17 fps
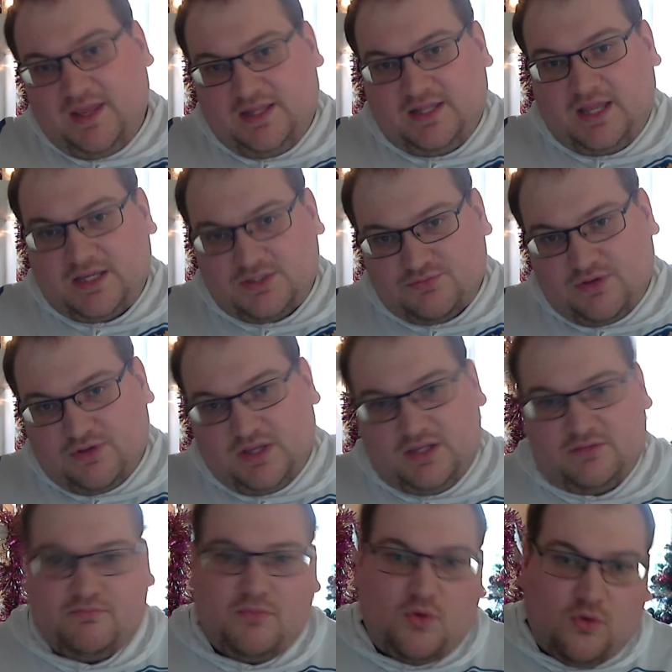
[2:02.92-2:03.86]
less rake,
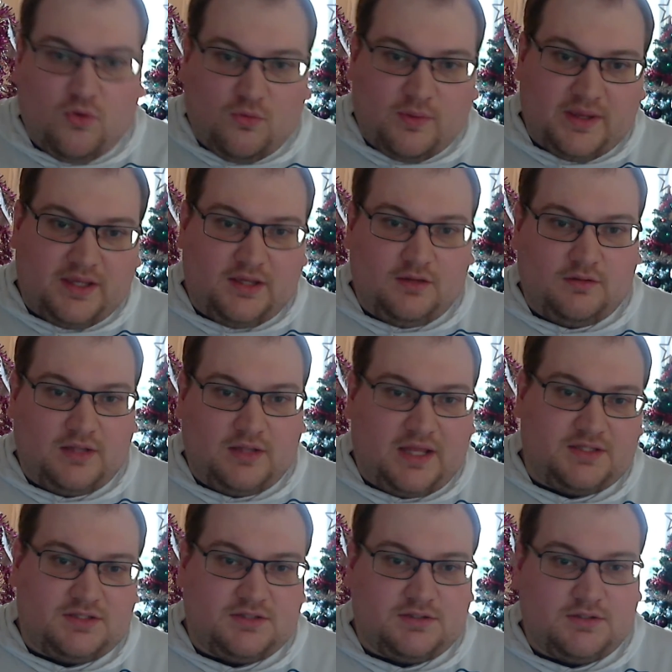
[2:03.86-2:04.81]
more wing,
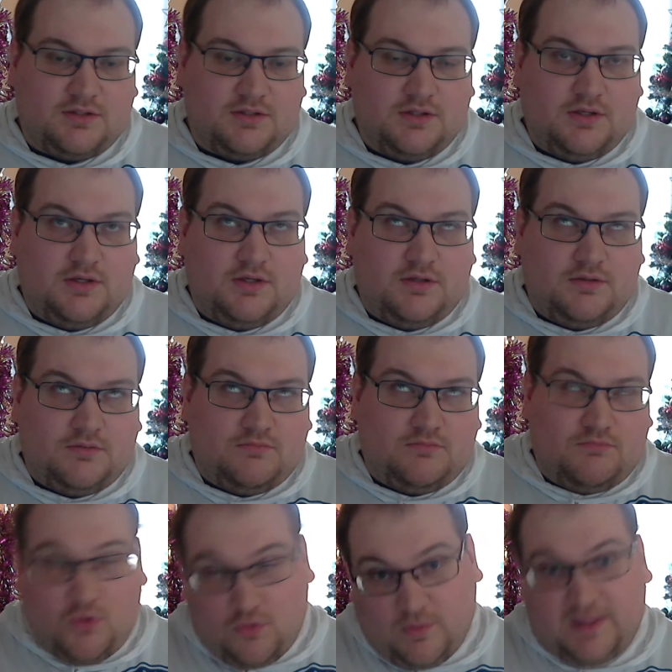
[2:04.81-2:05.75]
less
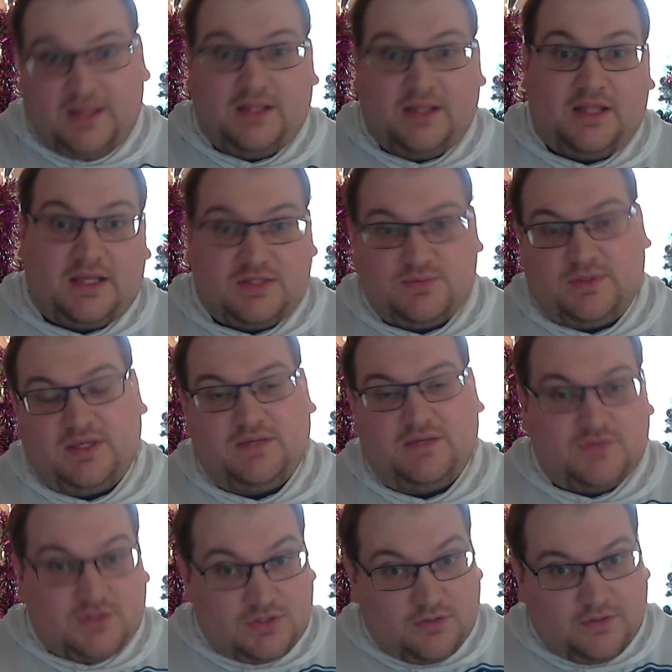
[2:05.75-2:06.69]
wing
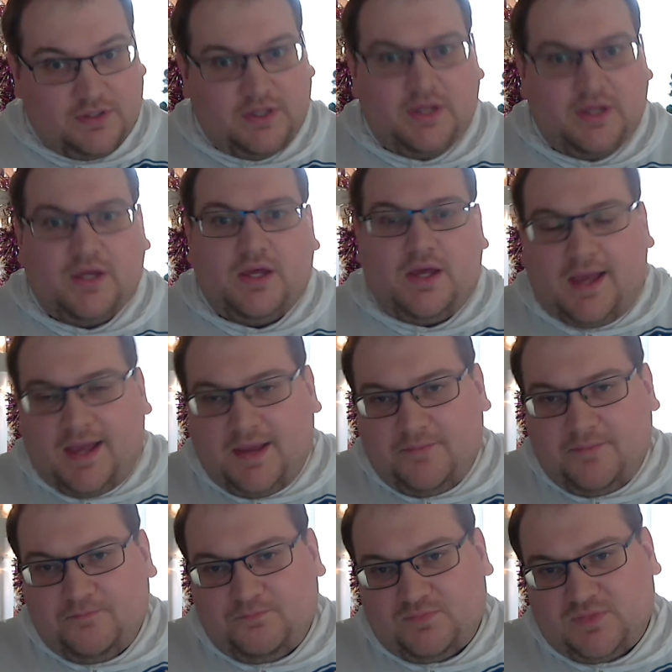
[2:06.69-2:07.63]
even, sorry.
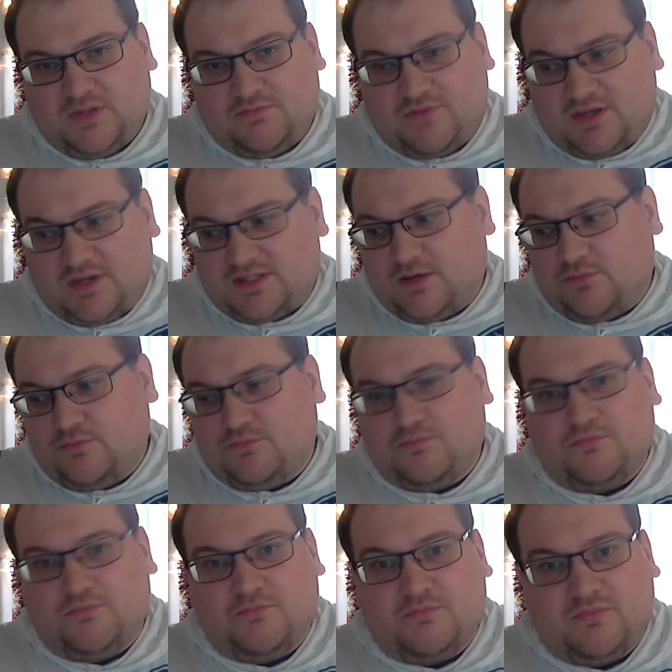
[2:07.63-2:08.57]
Affects how
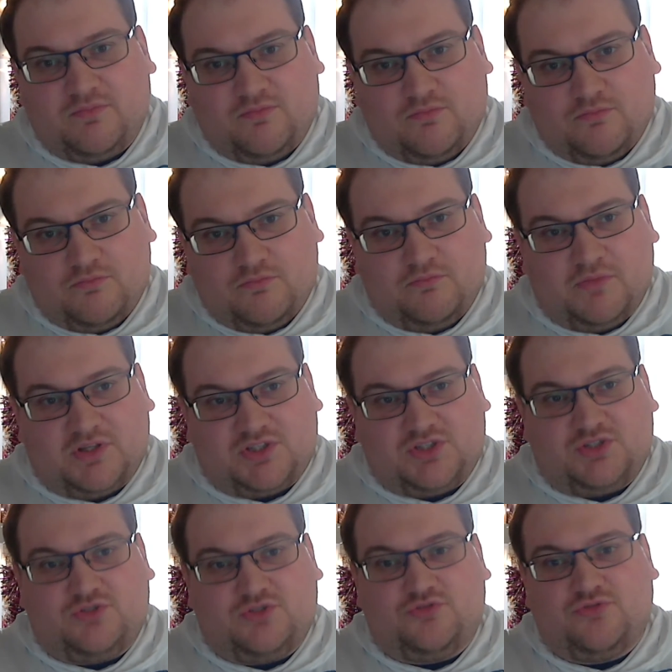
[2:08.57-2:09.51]

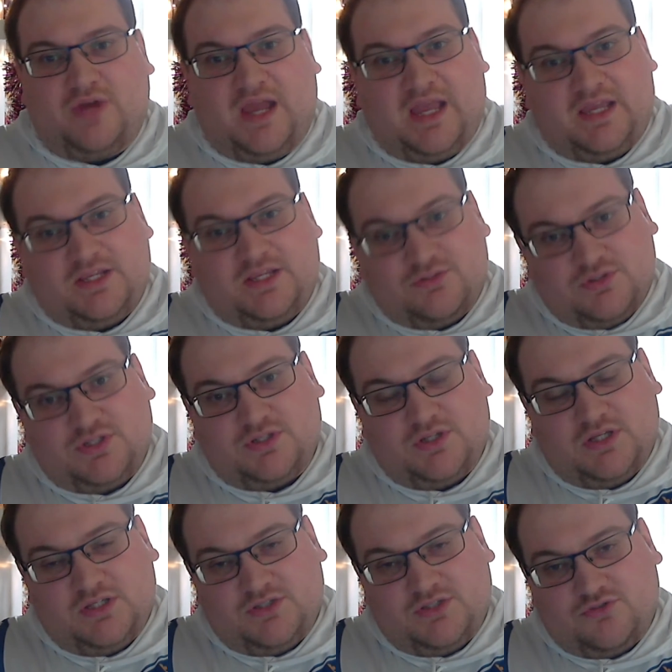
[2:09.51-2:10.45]
much drag
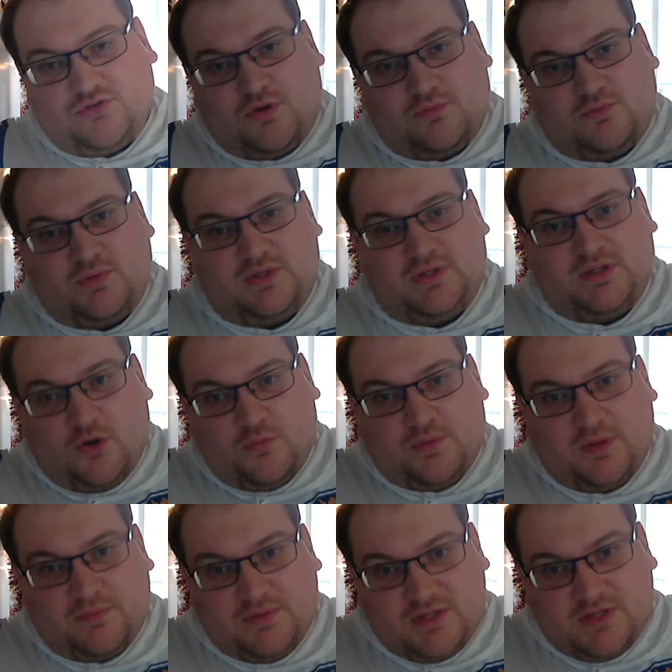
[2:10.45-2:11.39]
is dropped when you
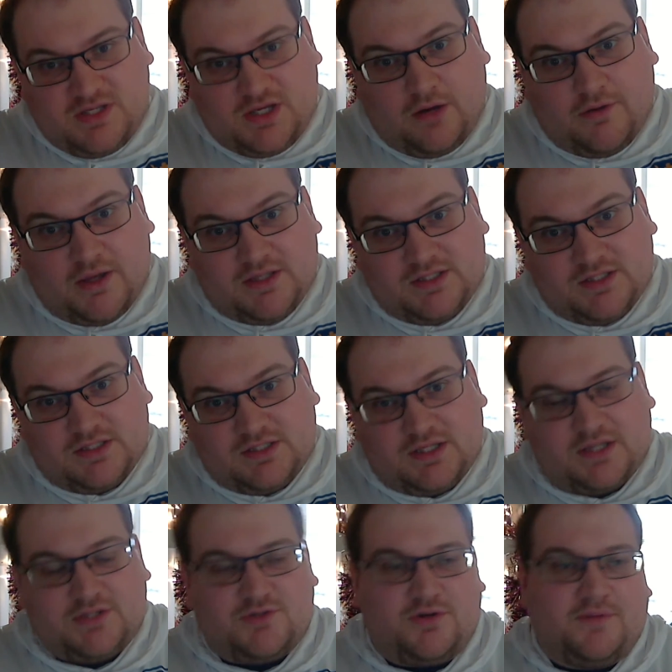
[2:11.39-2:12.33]
open up your DRS,
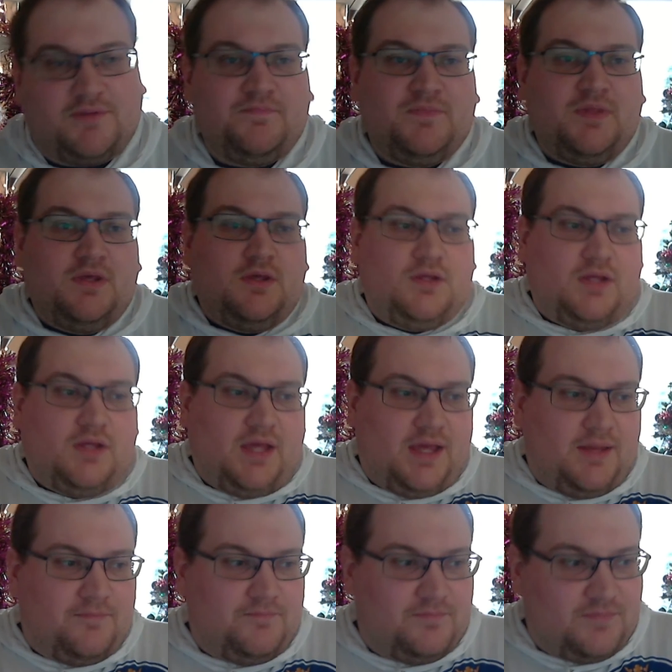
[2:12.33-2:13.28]
etc.
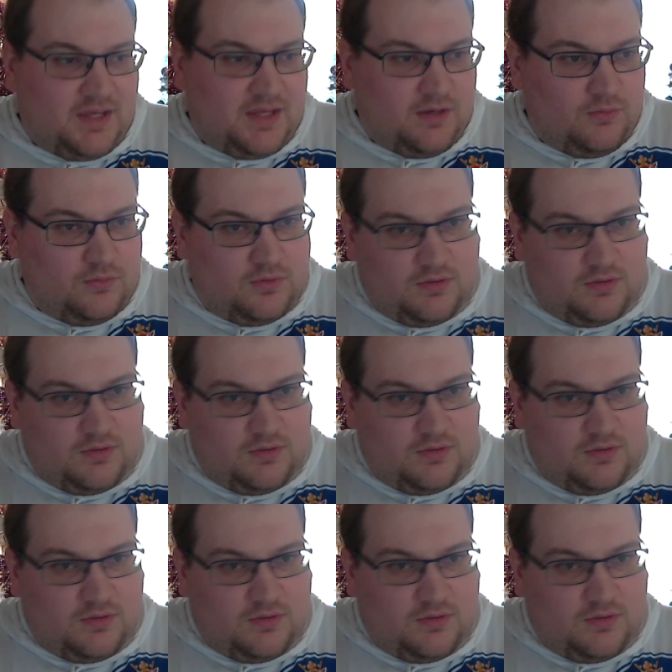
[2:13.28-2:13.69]
Now,